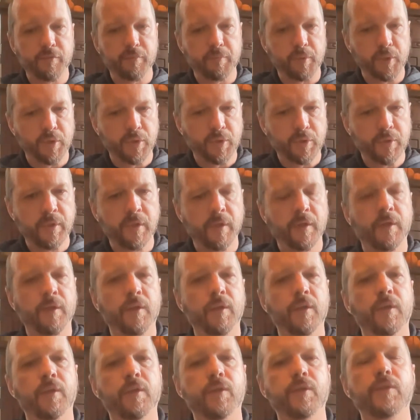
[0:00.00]
of blues.
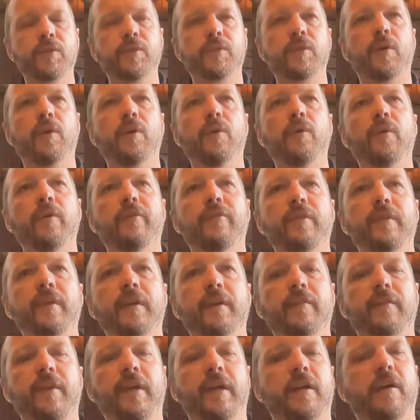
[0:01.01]
So if you
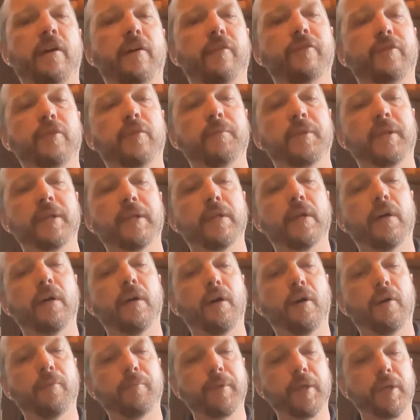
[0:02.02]
think of like Comfortably
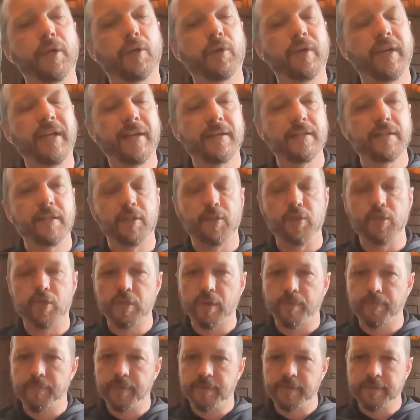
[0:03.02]
Numb, he has to do
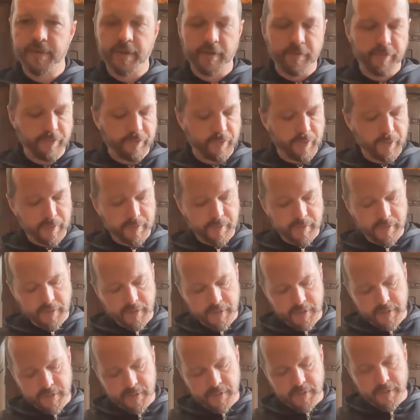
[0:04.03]
something different.
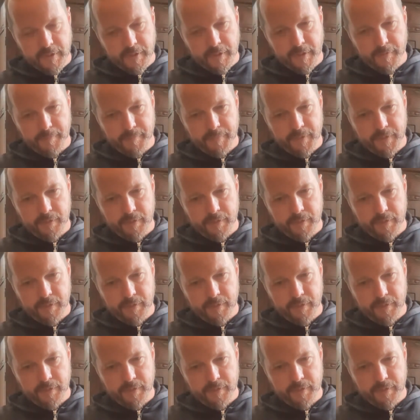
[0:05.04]
It's so